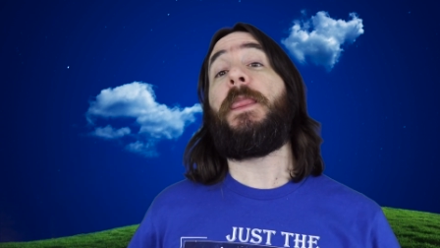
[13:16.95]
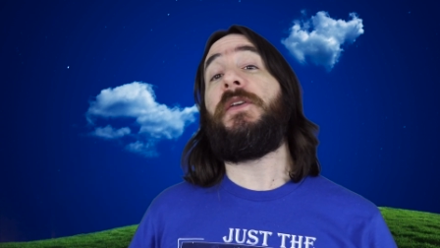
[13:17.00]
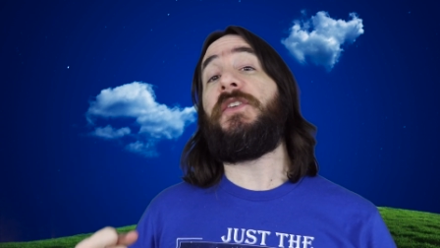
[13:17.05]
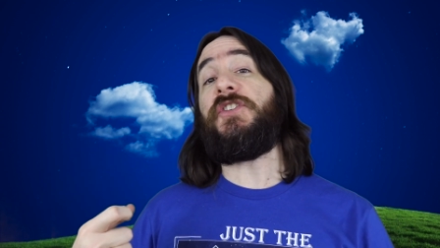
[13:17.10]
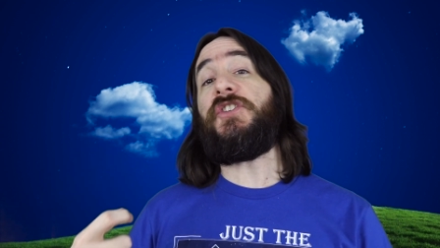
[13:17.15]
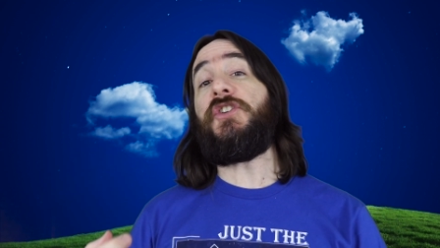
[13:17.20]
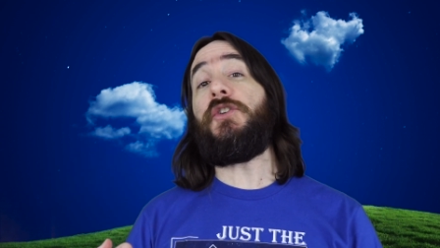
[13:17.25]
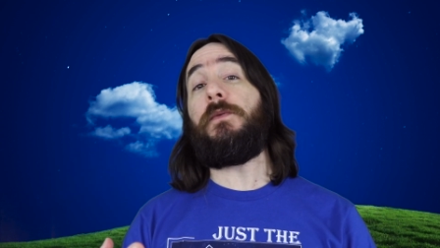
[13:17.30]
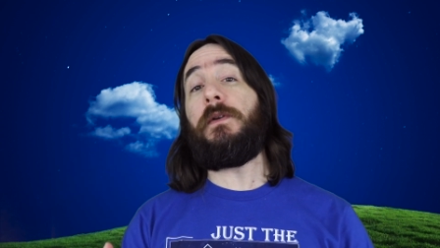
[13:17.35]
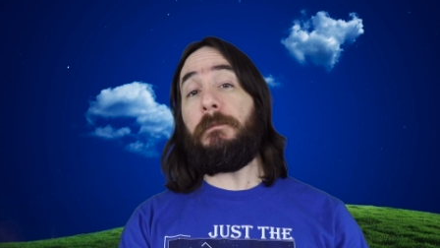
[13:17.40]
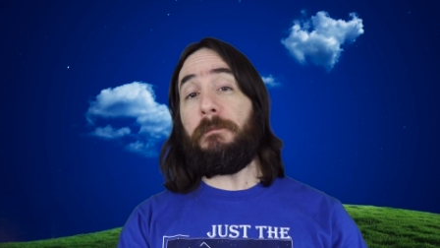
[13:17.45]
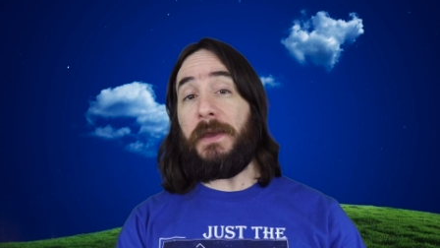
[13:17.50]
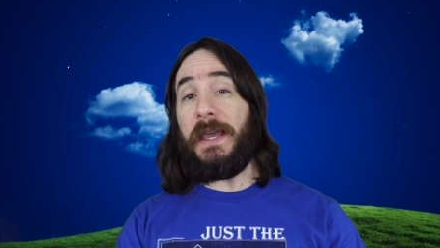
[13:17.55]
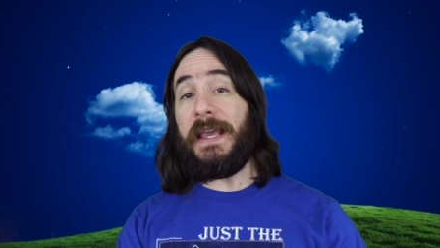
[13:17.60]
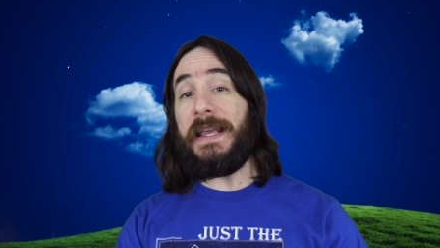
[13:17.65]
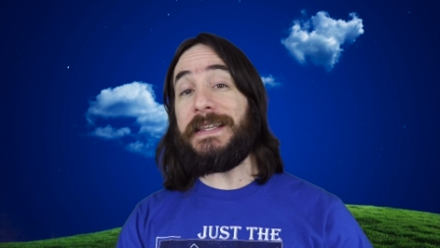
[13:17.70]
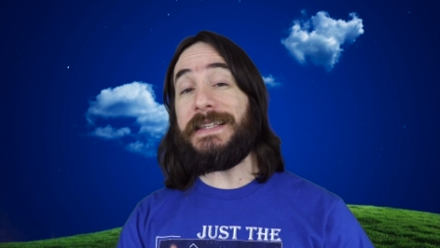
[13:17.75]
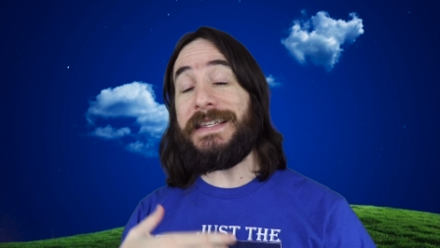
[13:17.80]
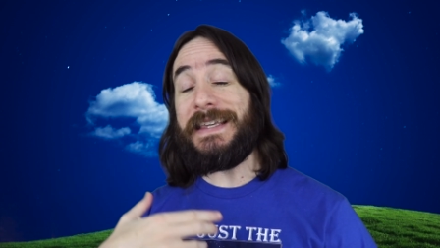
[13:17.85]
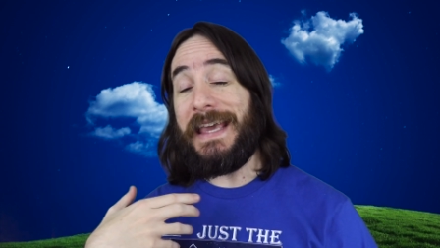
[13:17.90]
the human
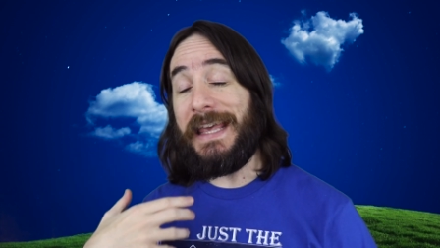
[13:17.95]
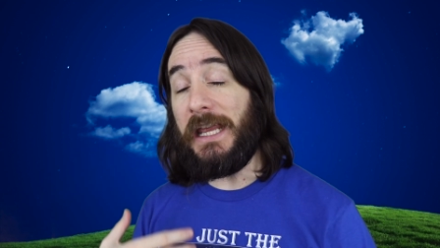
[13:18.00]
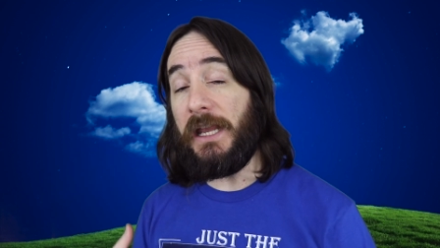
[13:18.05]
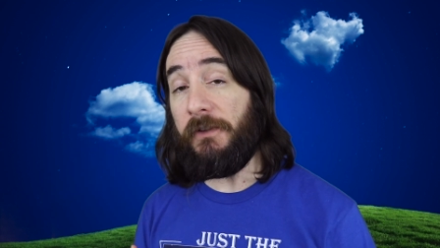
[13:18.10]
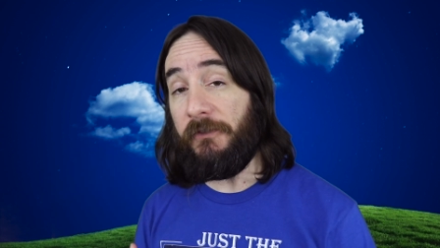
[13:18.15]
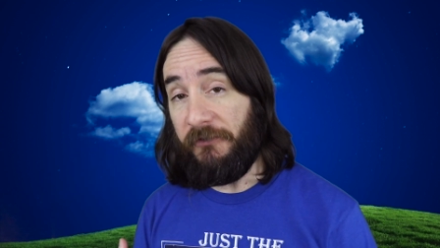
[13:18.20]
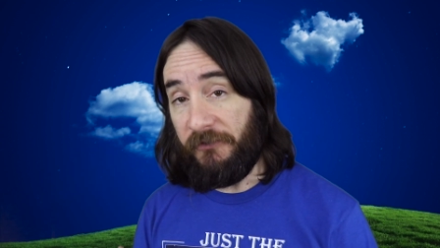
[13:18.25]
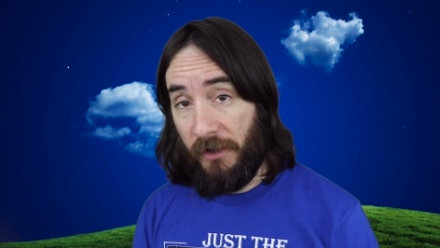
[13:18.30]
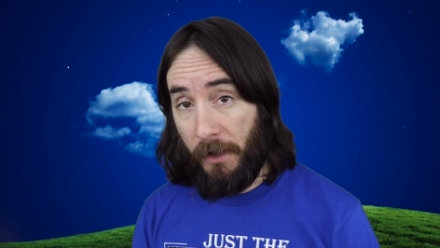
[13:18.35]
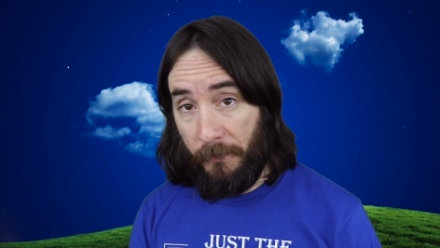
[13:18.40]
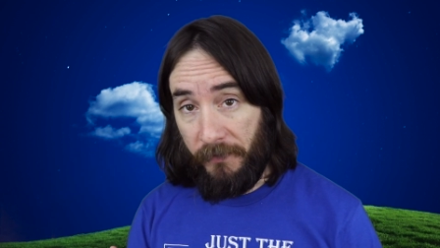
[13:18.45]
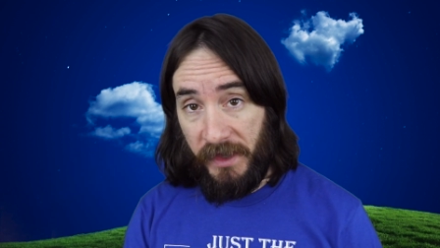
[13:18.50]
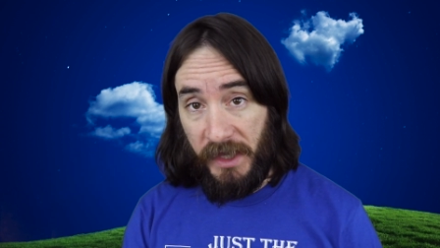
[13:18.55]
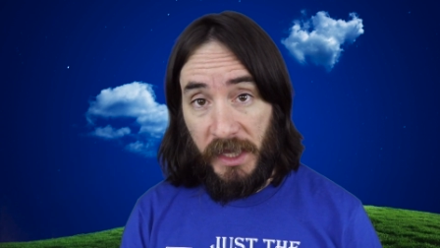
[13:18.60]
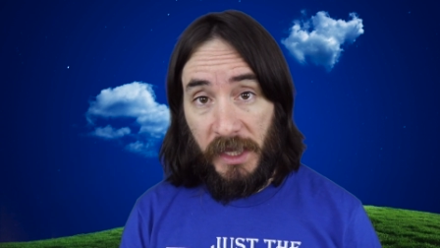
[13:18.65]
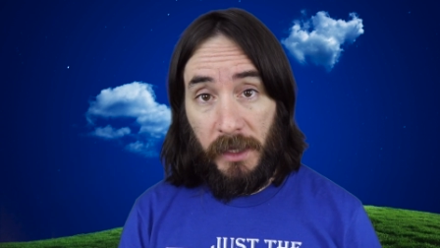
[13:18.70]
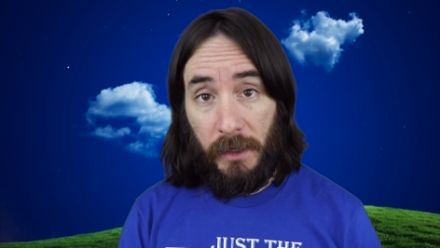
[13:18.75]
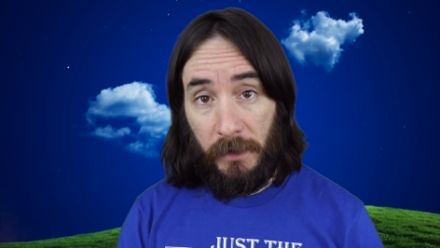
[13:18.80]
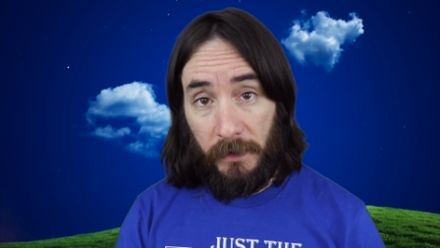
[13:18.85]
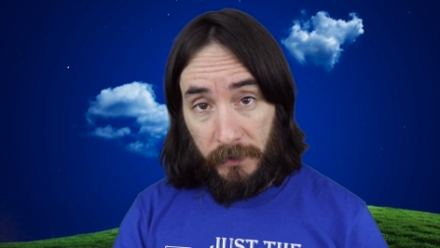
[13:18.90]
beings get it from
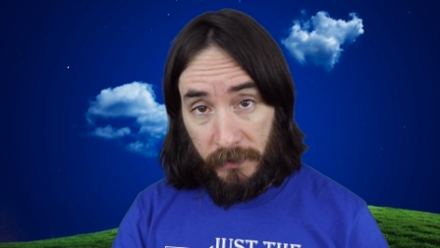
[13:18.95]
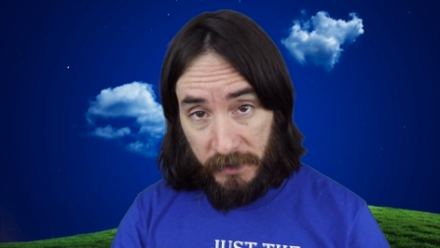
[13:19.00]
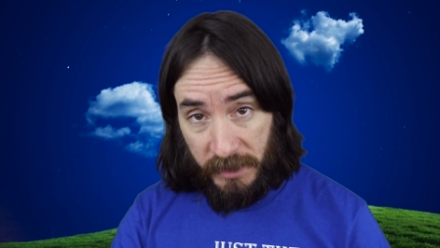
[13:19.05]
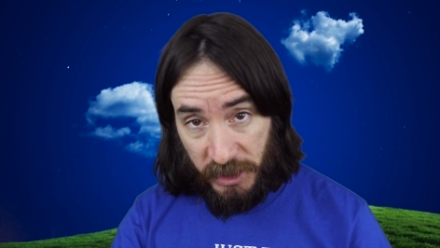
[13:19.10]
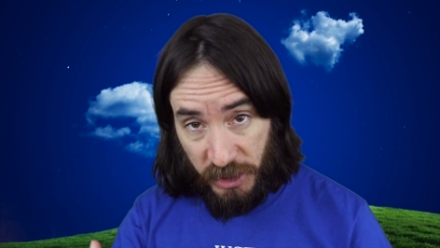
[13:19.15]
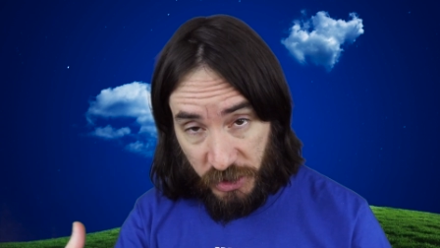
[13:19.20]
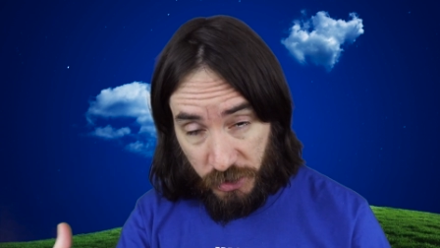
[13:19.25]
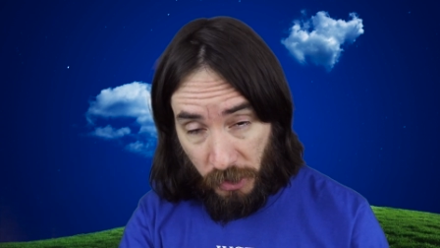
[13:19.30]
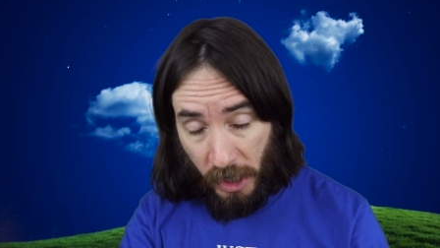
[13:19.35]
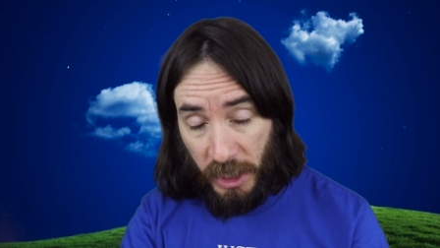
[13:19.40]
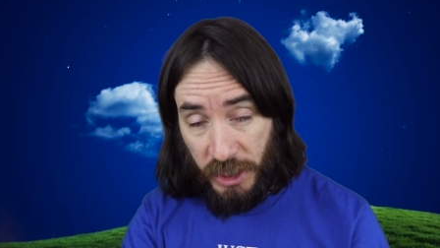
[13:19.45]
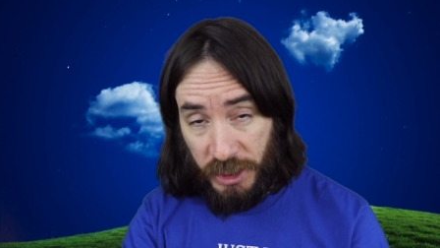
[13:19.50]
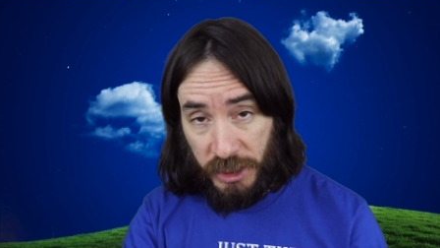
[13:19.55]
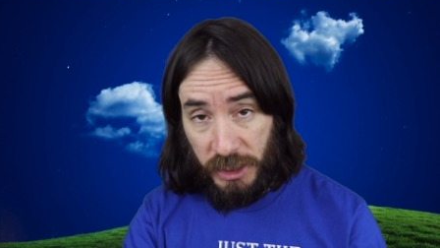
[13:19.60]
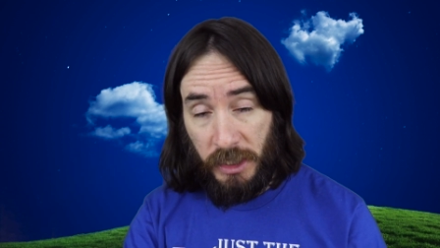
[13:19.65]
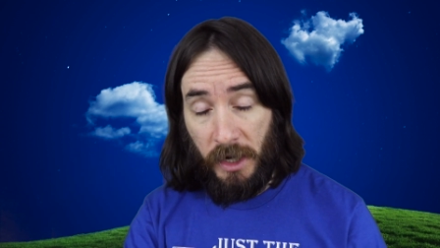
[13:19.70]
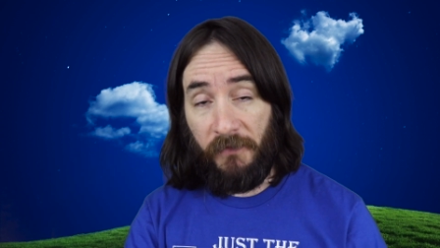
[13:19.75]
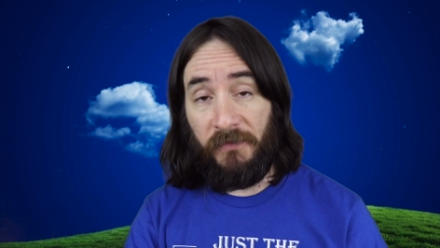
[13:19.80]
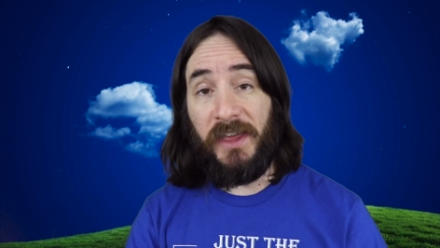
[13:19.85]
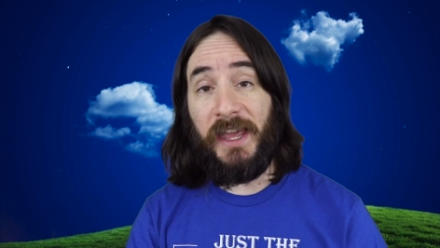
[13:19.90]
the
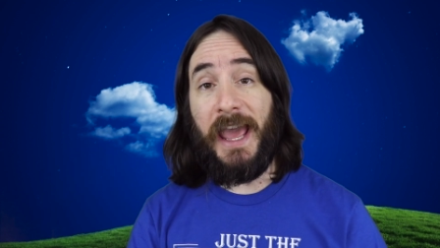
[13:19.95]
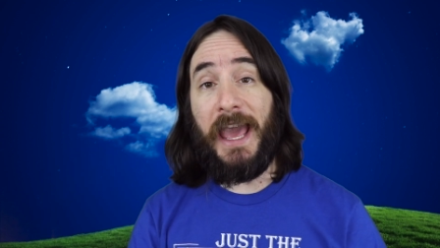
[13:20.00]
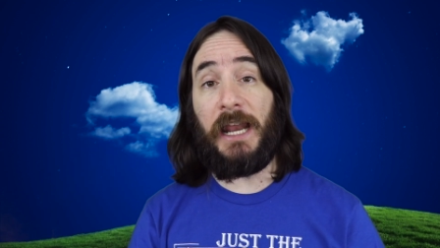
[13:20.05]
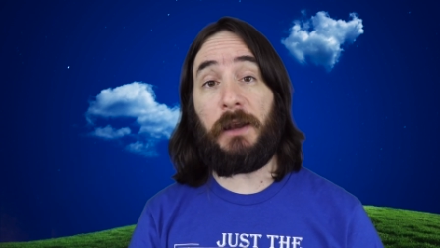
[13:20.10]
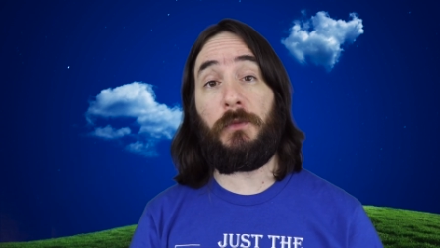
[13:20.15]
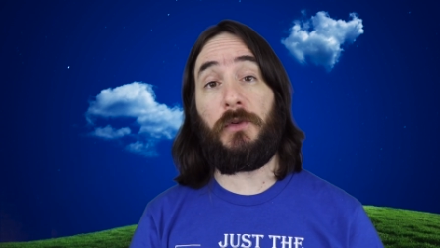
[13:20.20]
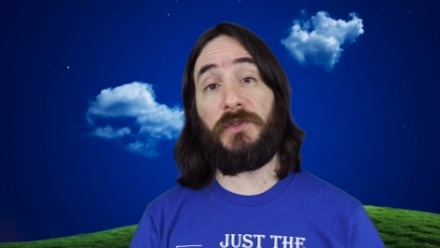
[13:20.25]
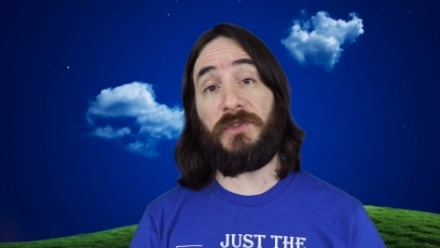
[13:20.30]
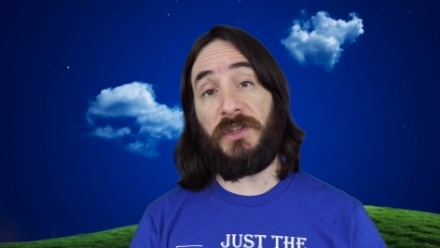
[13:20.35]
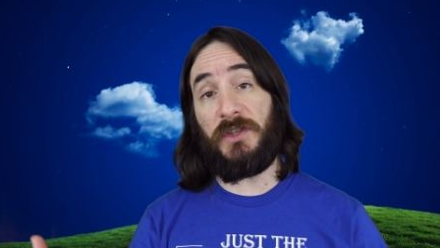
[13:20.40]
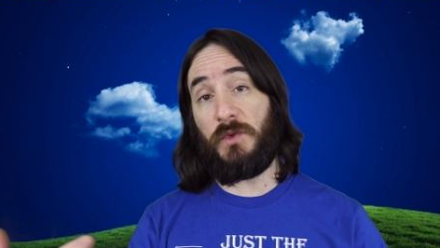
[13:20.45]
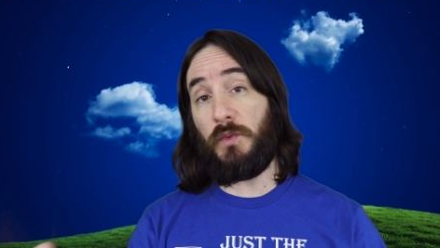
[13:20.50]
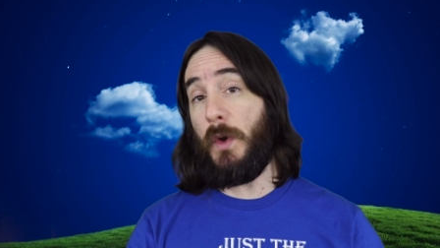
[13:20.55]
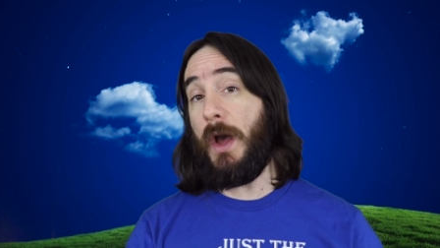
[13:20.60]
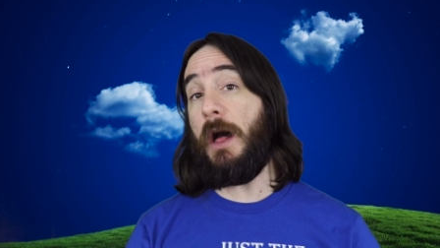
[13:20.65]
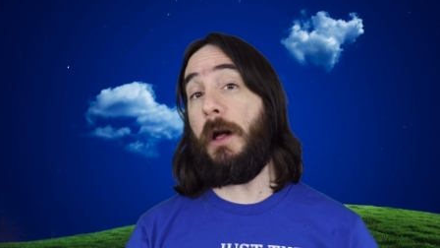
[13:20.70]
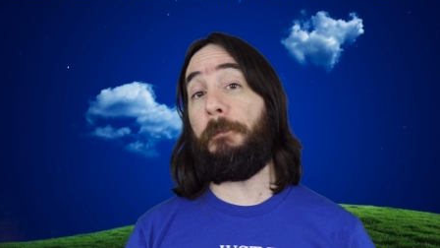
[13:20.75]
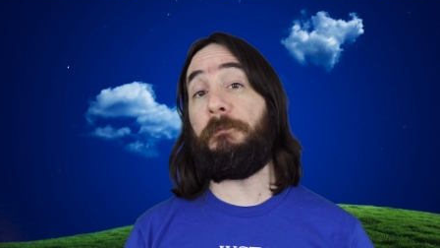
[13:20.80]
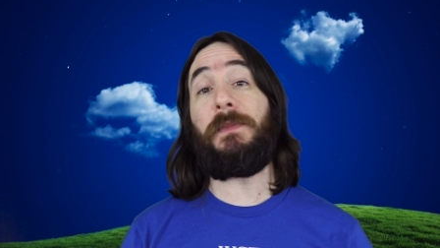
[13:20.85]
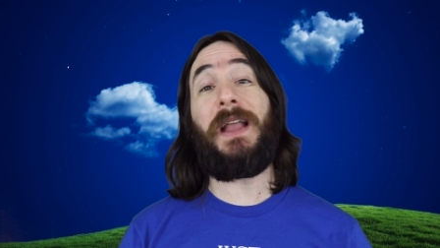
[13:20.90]
destruction of the animals as
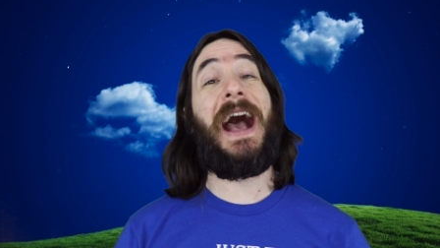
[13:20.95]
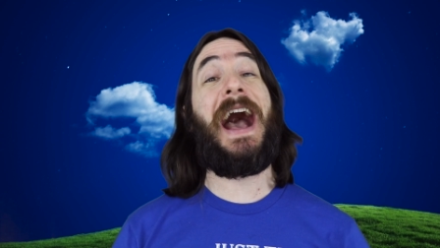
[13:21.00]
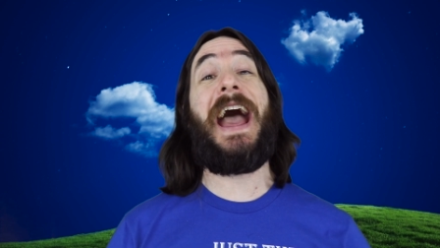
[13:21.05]
well.